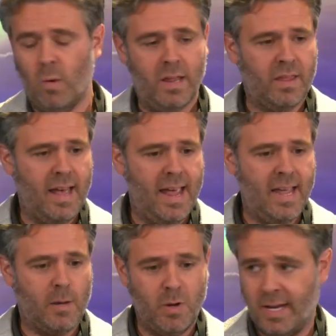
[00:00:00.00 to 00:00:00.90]
with
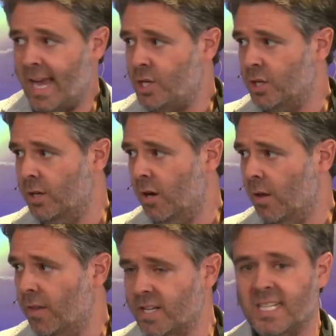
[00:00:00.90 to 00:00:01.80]
a communication
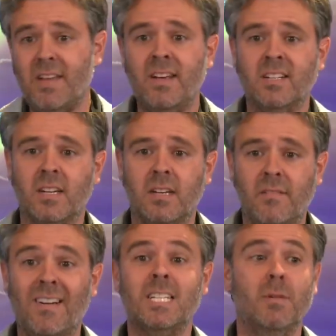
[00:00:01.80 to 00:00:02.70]
on the Savings and
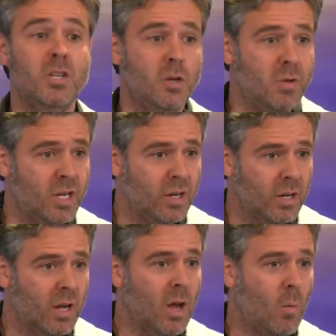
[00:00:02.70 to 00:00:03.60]
Investment
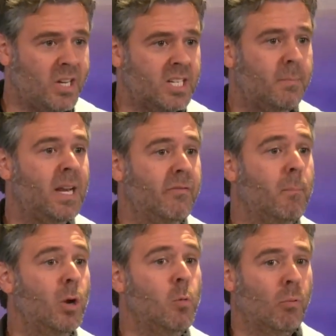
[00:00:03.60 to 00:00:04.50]
Union, which is a bit of a
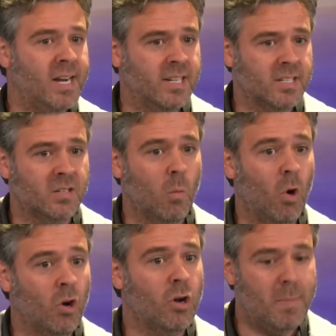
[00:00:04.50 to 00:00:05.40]
blueprint as to
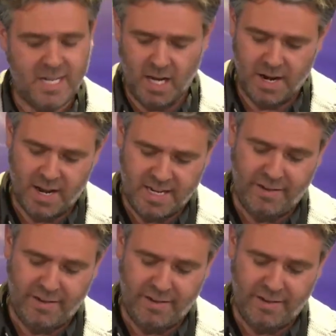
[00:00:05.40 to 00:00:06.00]
what could be done